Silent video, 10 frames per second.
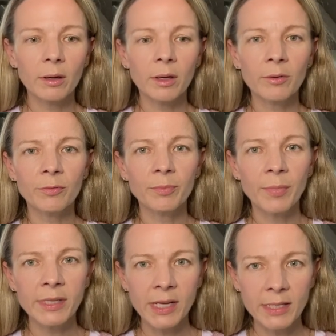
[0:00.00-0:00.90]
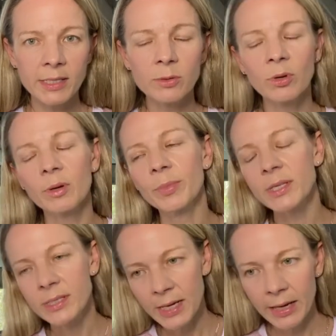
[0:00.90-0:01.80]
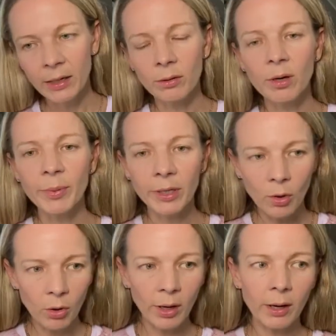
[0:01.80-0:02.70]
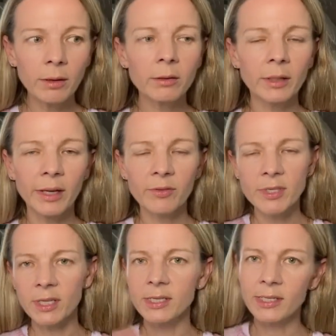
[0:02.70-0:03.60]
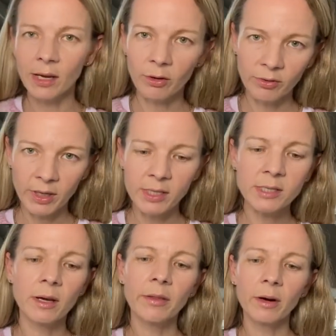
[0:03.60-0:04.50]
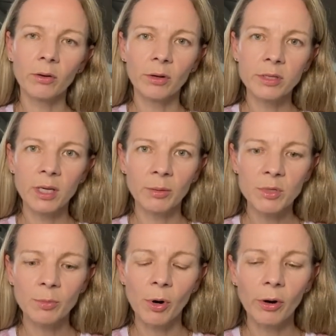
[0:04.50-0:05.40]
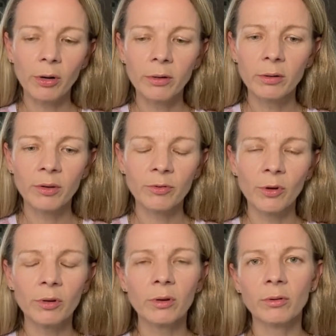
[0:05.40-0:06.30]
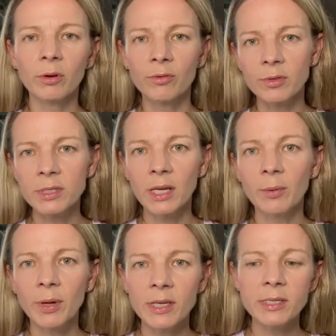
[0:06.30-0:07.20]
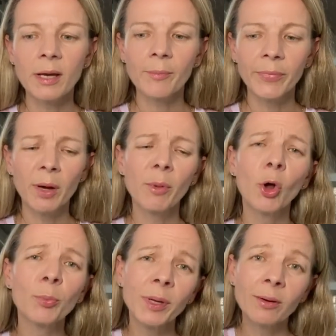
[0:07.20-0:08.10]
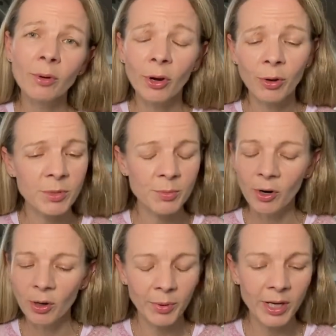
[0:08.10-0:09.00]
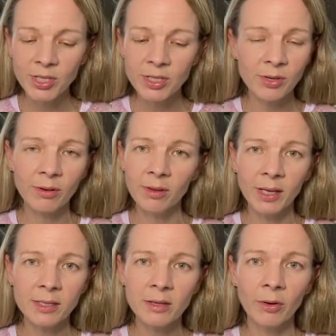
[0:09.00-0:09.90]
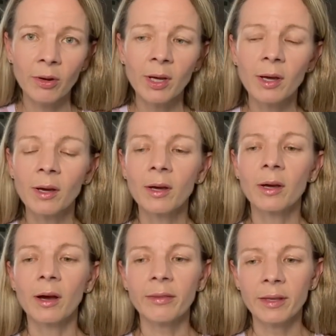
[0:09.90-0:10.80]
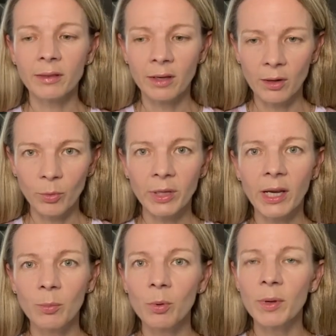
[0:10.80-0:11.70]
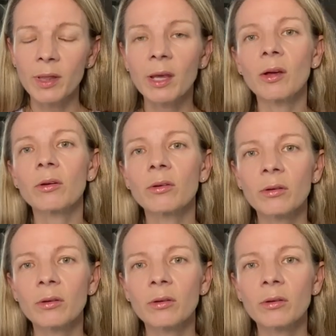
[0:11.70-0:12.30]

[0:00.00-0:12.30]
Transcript: if my dad's still going to be staying a bit longer, like if he's going to stay over Easter, then I'll go see him tomorrow. If not, I'll go see him at his, I'm hoping he'll go home tomorrow, but I just don't think so. I think they're going to want to keep him in there